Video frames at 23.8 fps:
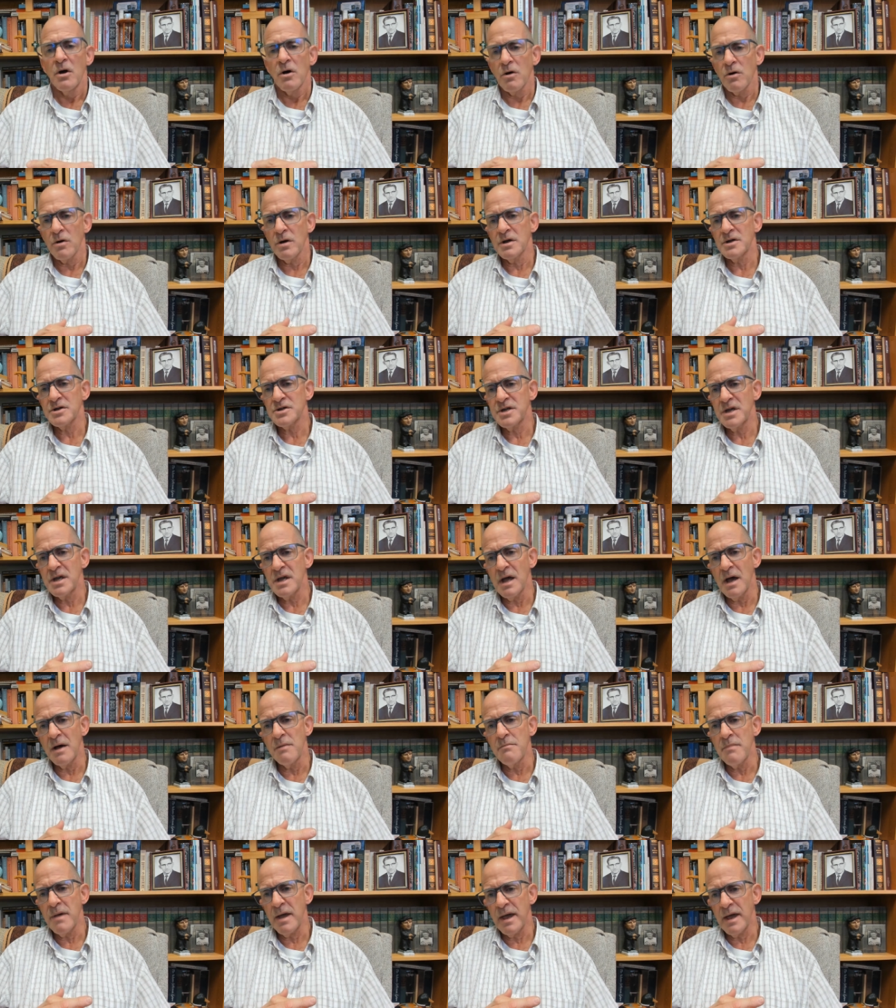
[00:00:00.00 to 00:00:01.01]
Or is he
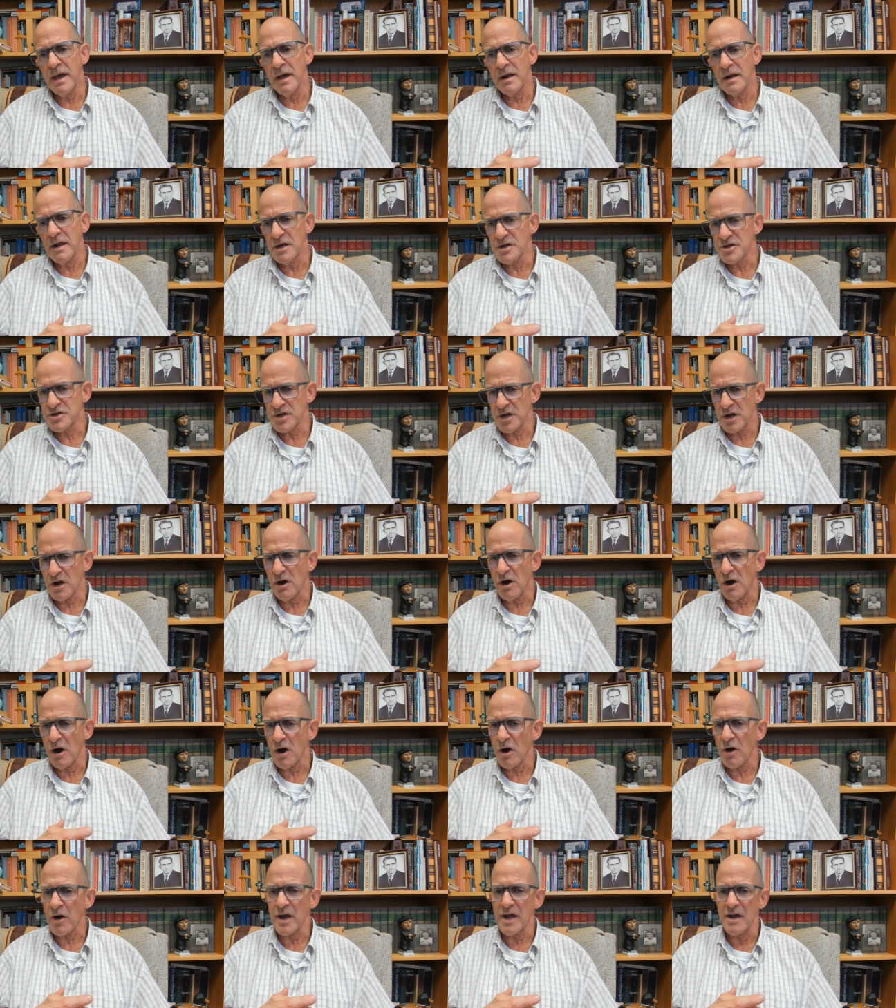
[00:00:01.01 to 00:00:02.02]
a man, a
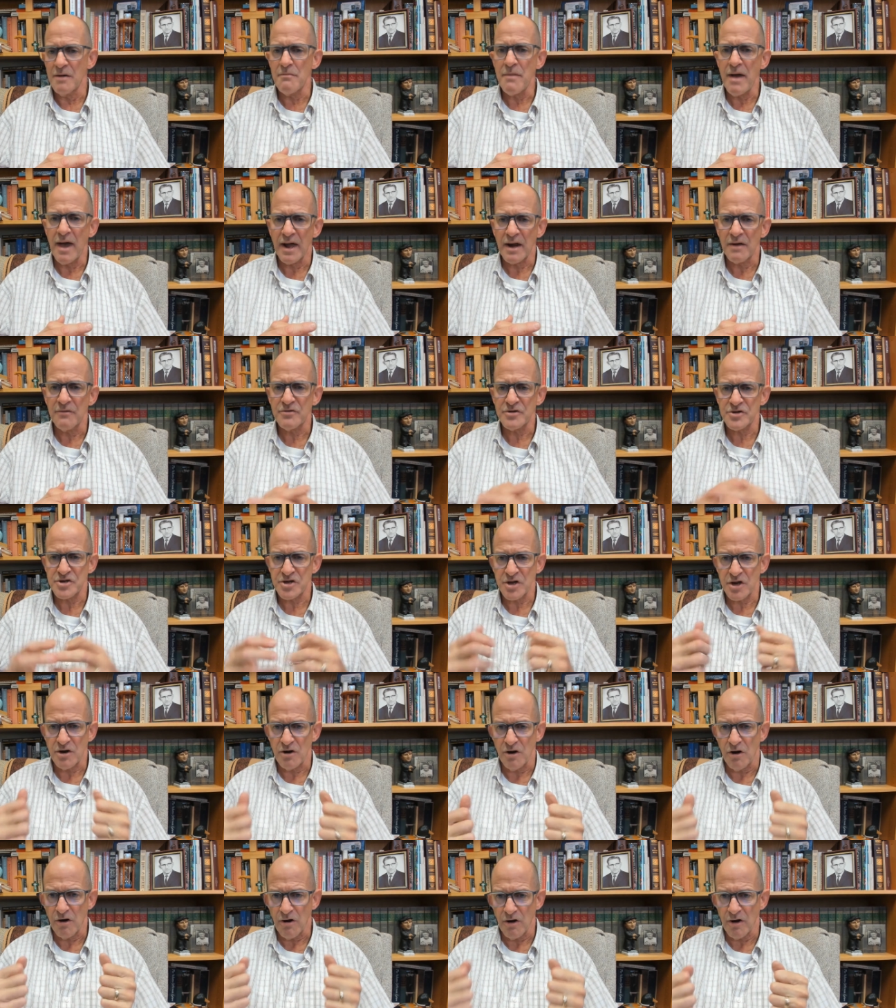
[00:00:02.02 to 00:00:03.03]
Sicari, a man of the
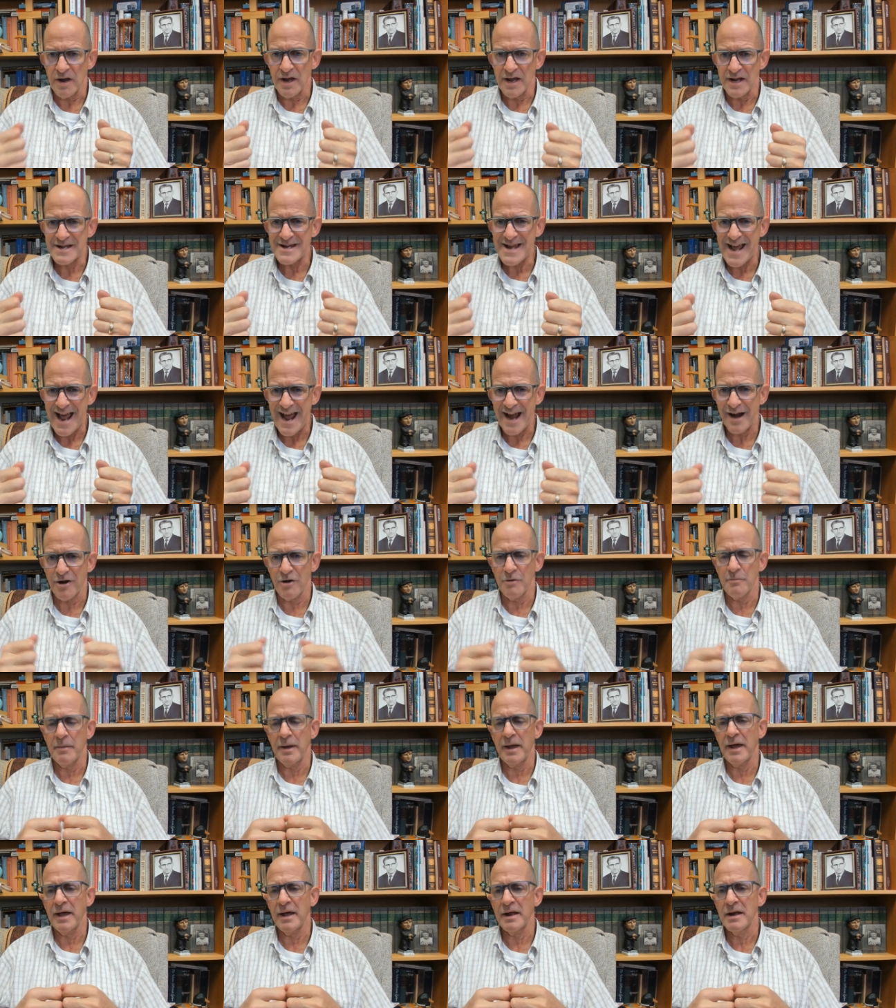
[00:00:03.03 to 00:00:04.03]
Sicari, a dagger
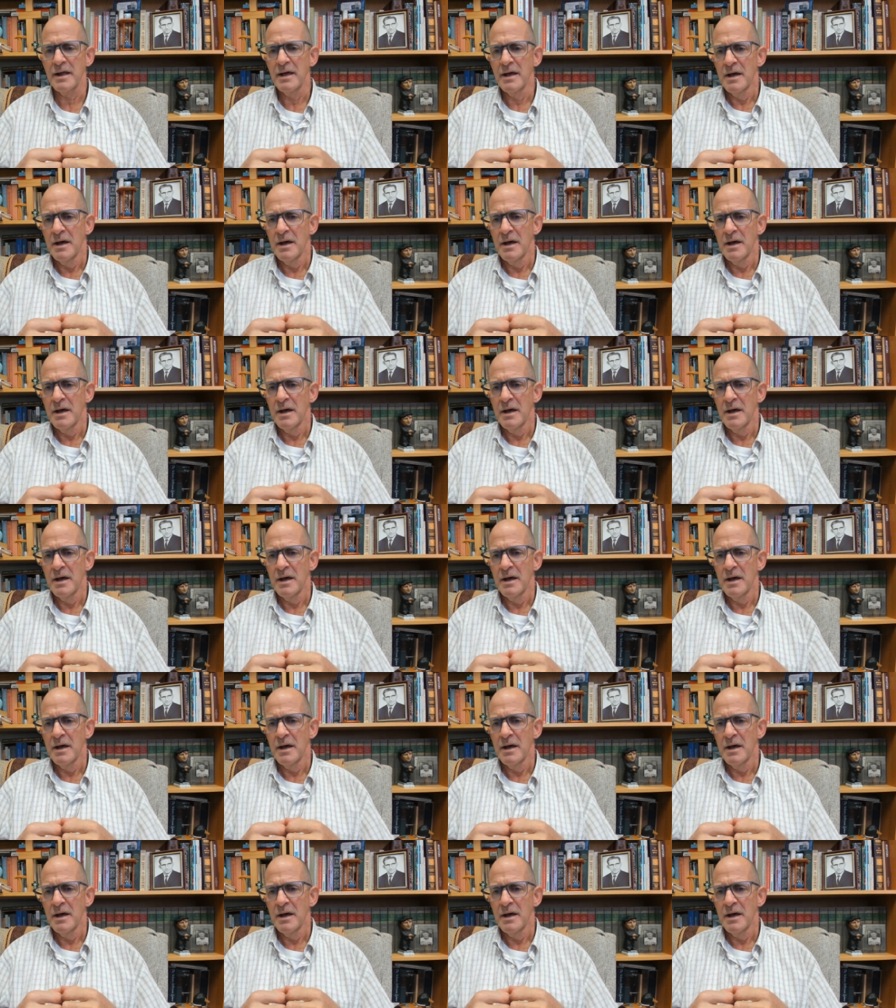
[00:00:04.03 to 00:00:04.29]
man,